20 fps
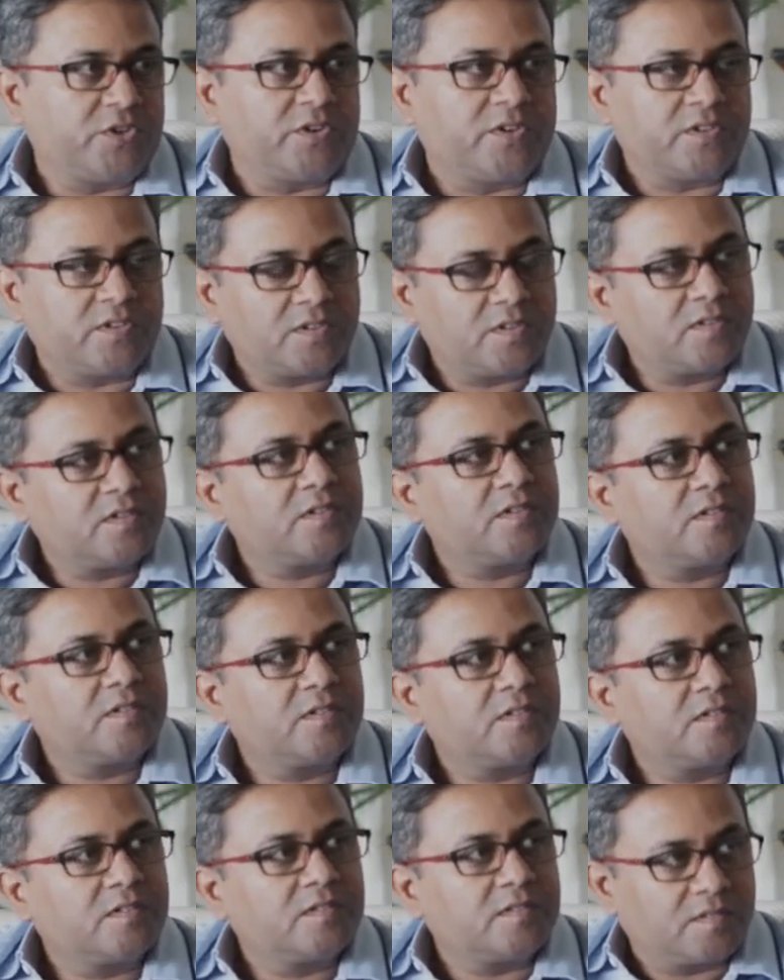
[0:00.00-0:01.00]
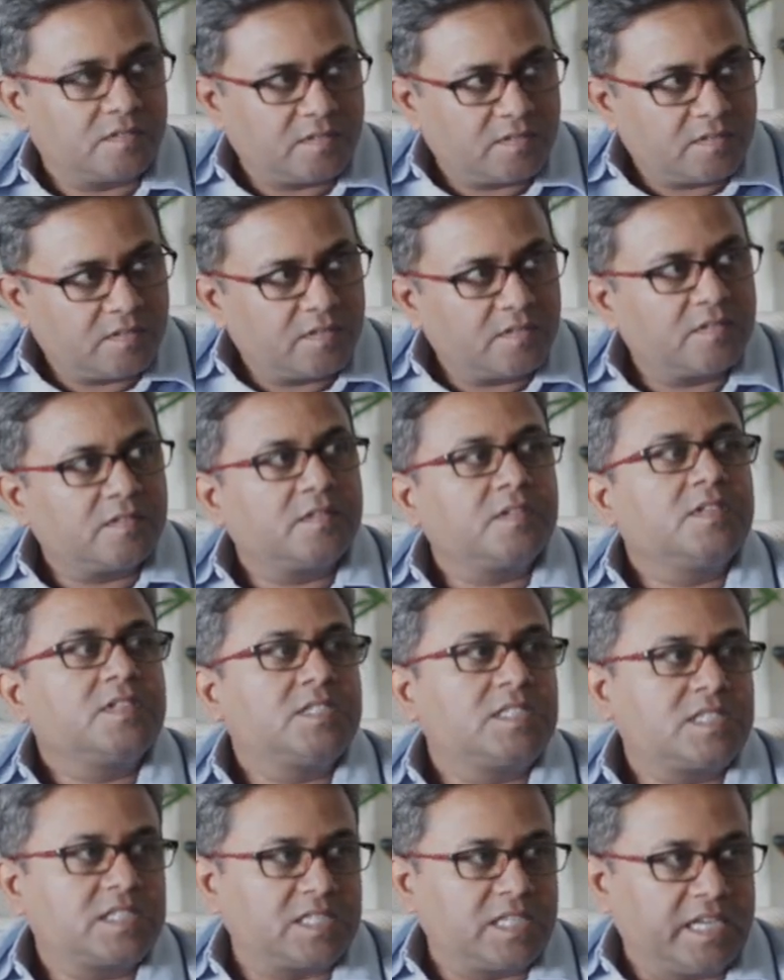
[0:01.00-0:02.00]
They take a risk every
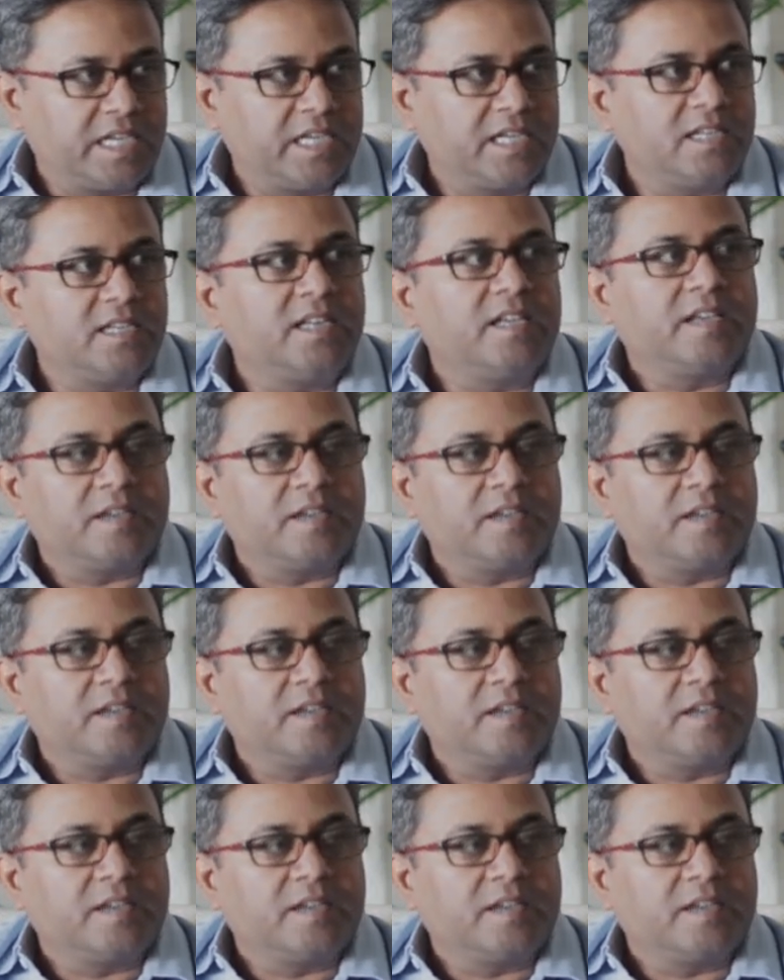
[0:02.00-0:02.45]
morning